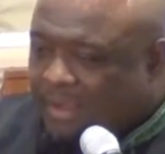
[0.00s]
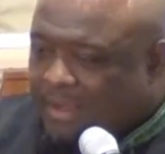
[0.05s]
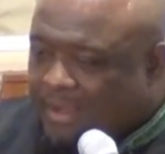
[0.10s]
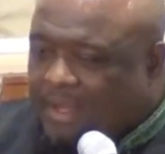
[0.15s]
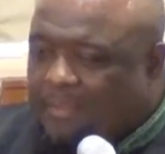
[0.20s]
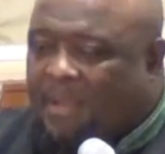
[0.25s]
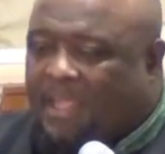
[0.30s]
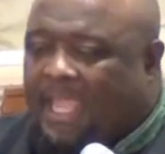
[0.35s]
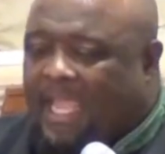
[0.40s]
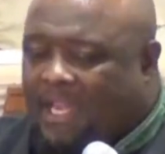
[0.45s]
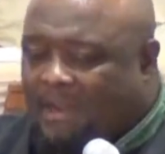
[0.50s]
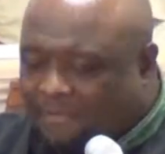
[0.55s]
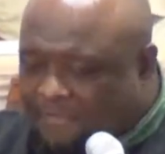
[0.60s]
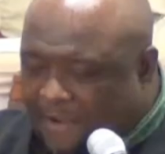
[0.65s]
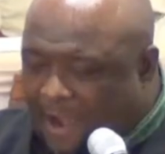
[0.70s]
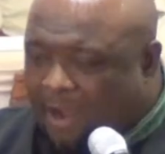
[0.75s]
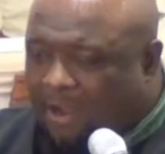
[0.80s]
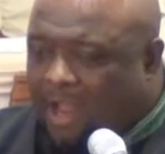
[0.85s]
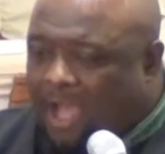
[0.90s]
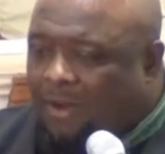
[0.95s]
it began to
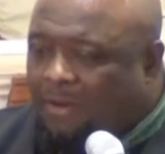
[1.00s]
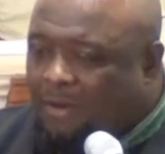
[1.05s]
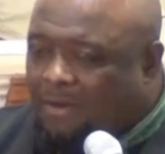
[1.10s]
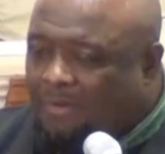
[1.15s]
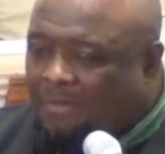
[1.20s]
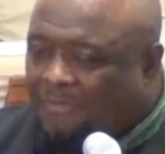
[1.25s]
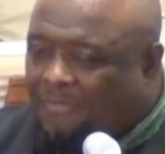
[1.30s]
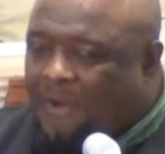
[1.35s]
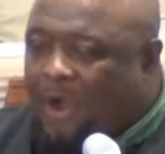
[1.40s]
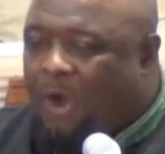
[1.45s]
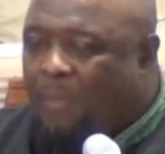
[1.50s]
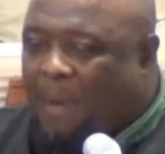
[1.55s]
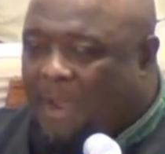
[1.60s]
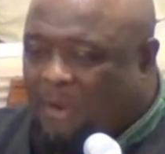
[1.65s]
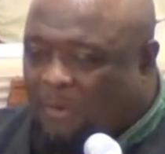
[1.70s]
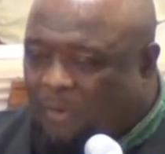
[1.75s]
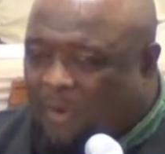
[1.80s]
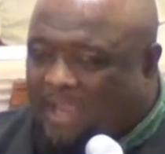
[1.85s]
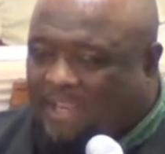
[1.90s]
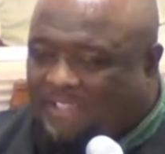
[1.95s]
fall by
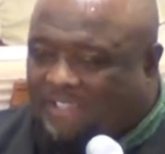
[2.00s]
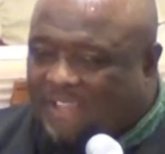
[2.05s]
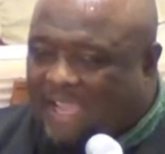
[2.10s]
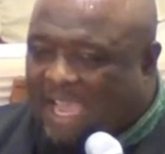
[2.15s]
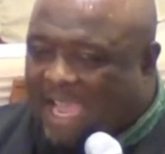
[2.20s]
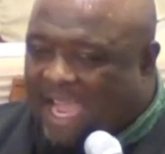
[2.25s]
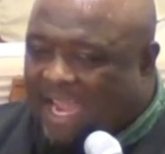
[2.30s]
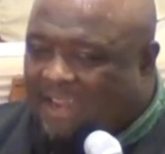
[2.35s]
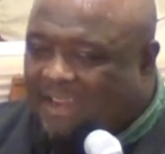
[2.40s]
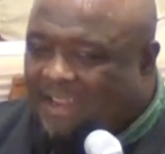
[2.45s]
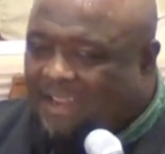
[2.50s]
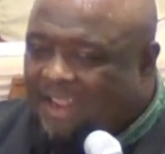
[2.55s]
the wayside.